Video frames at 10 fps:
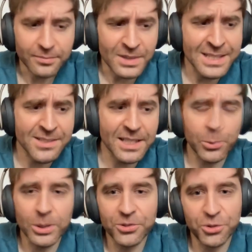it's like,
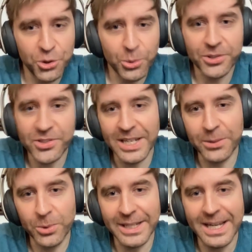well, do you
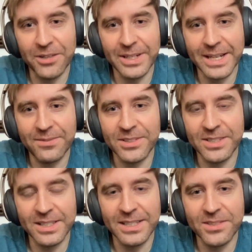understand what a calorie
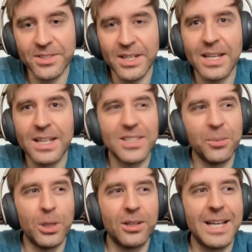deficit is?
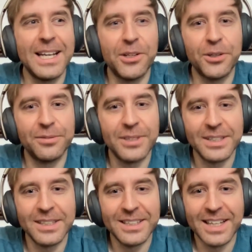It's like, well, kind of.